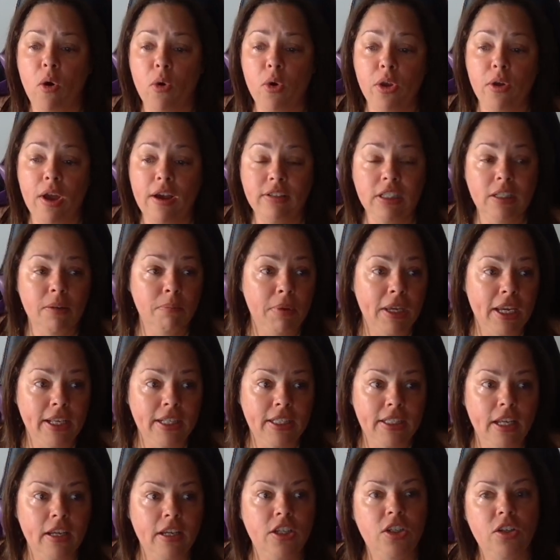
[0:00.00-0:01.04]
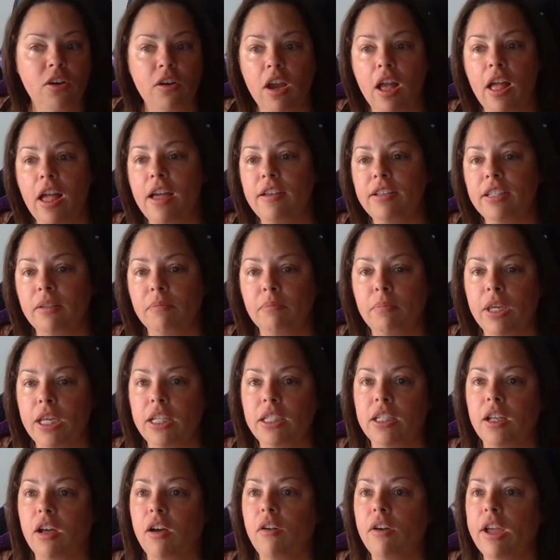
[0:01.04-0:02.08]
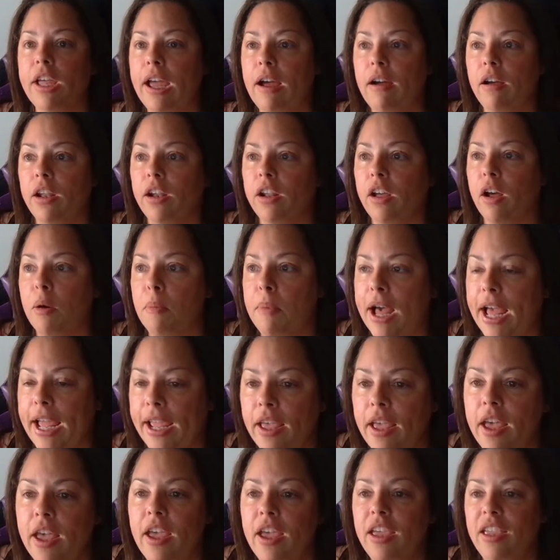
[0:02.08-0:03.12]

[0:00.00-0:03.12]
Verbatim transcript: Oh, you have some pizza? Sure, I'll have some pizza. Okay, I'm gonna go buy.